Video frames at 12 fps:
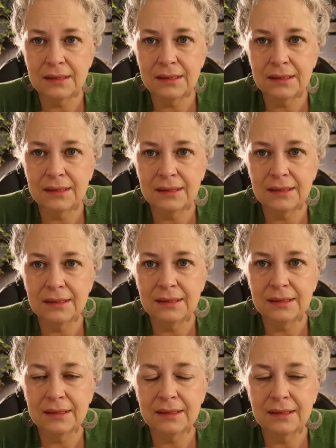
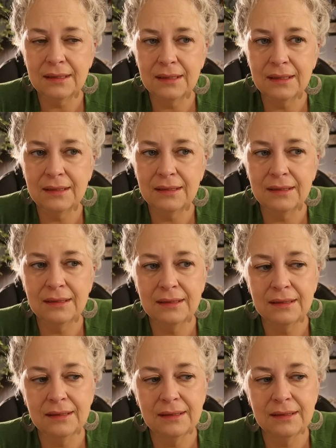(silence)